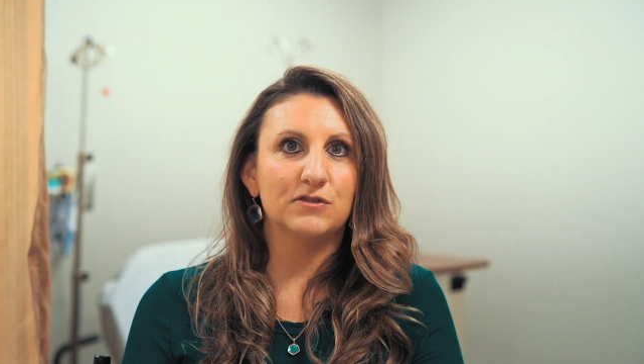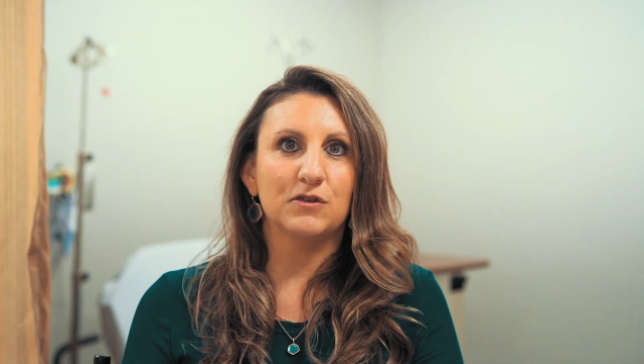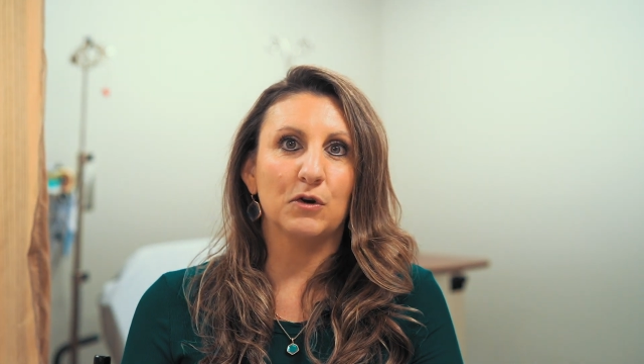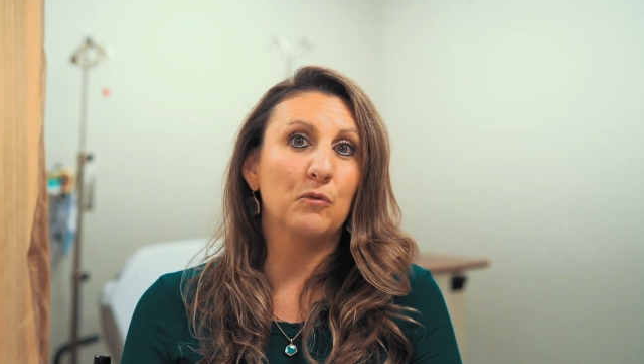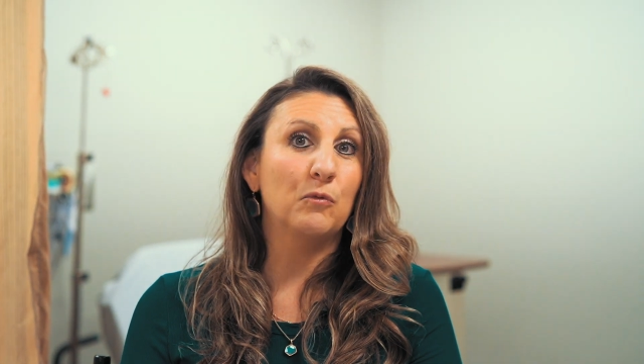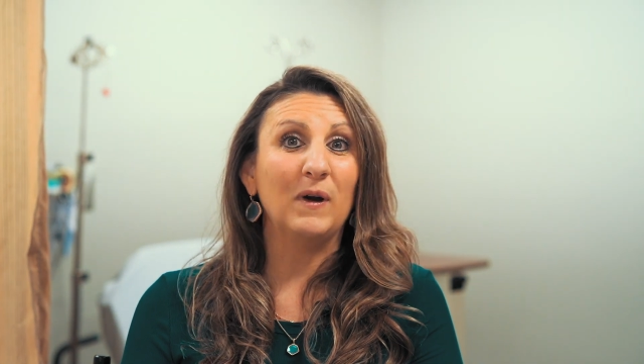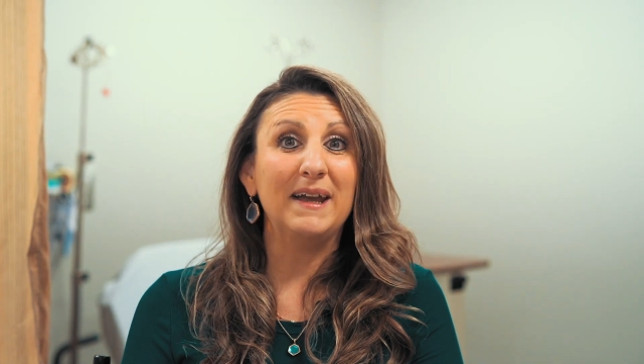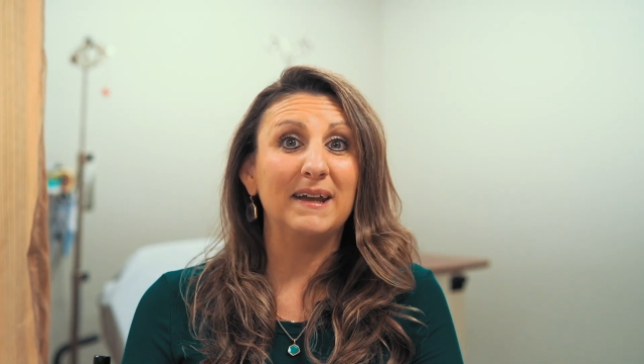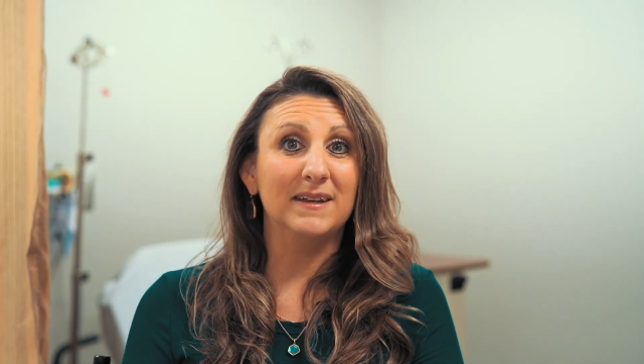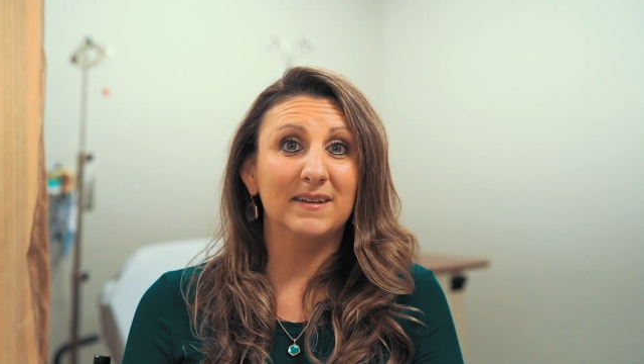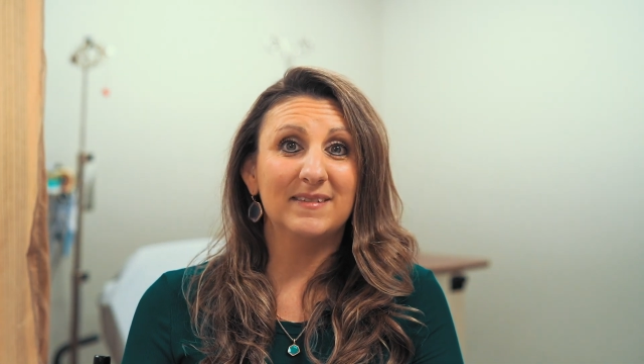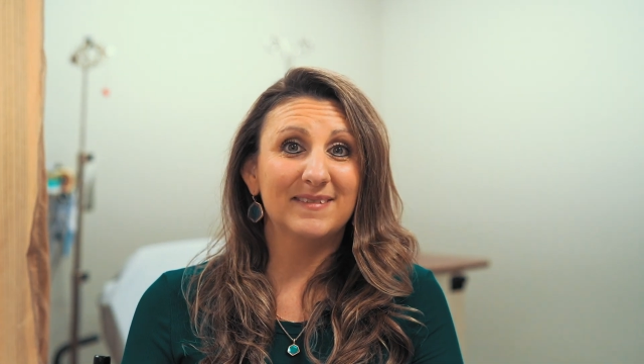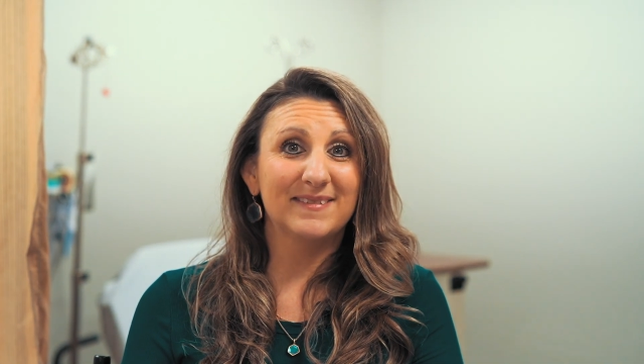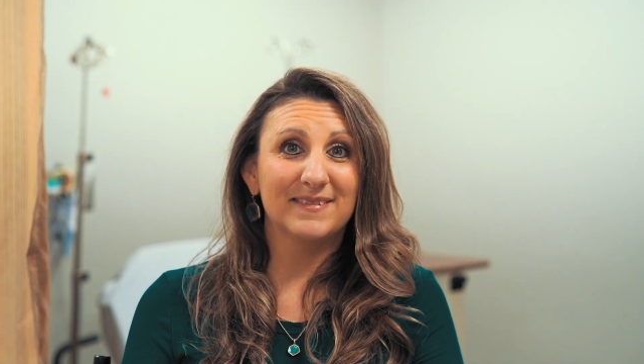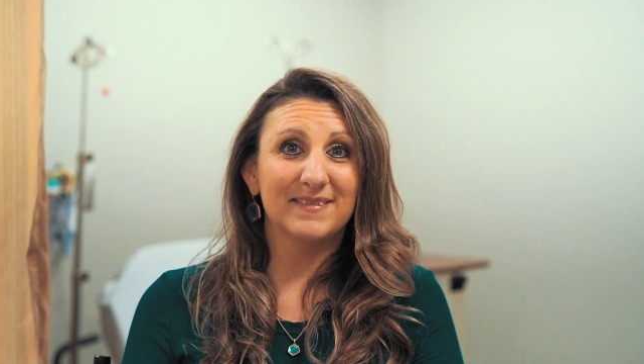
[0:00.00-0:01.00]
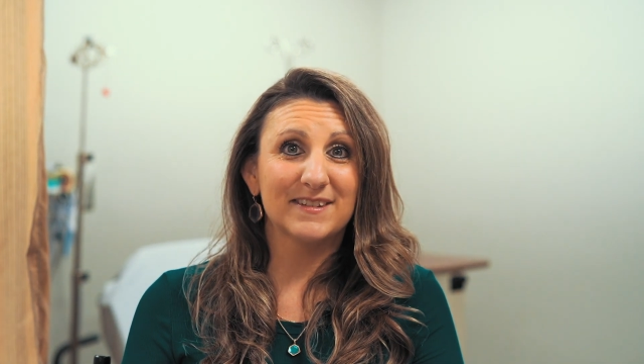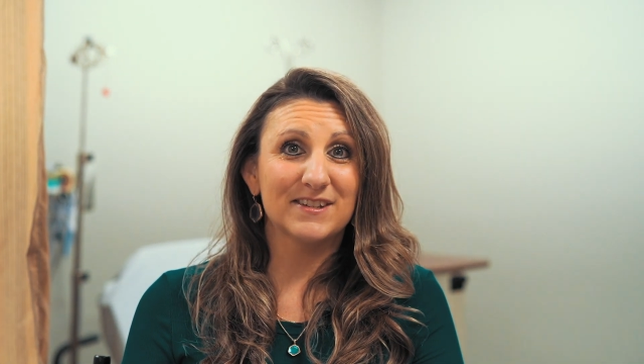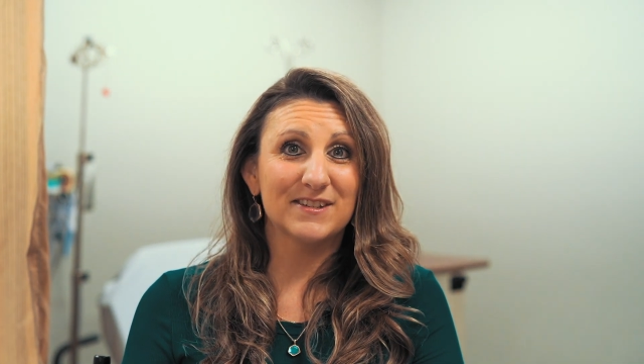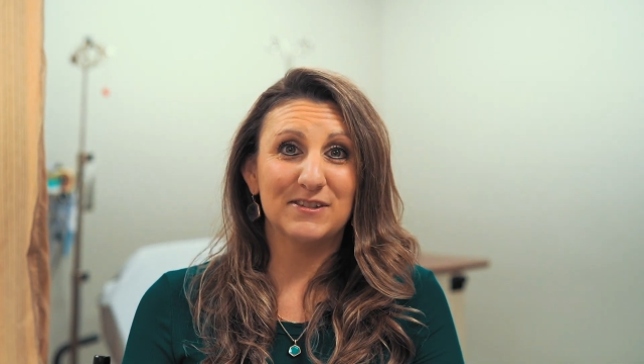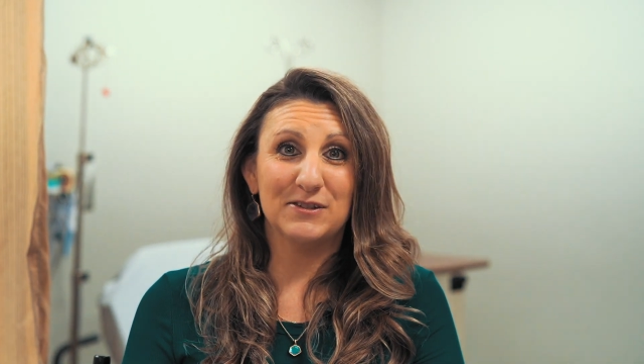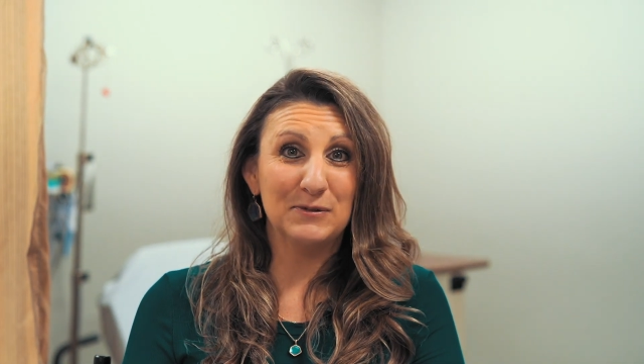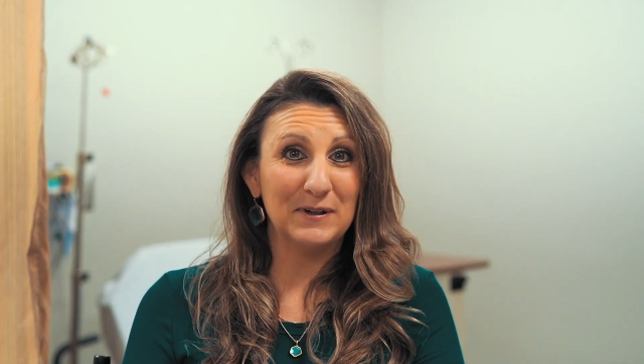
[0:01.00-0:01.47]
don't wait,
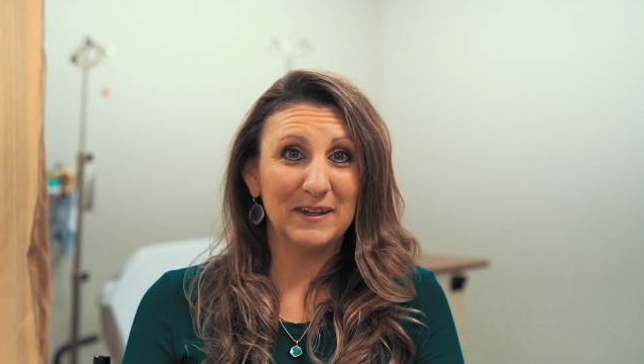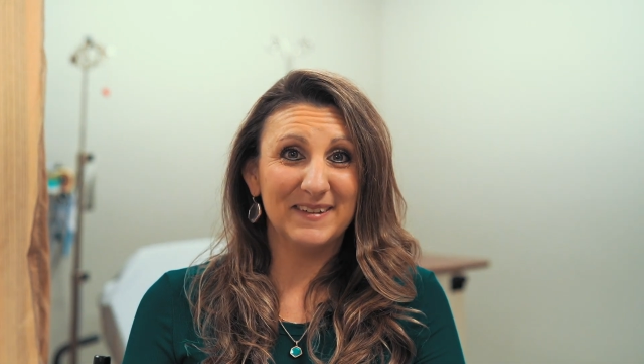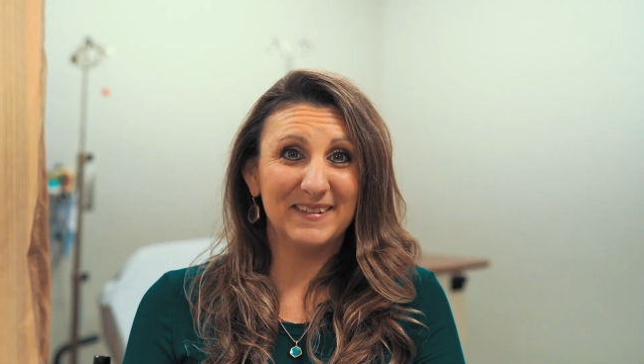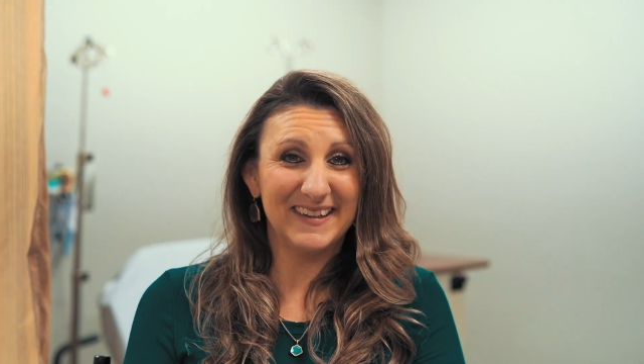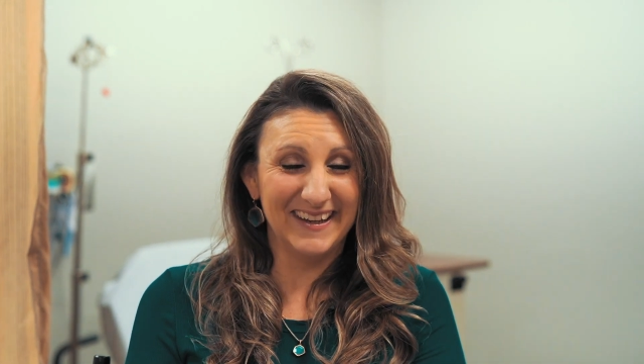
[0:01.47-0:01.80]
just do it.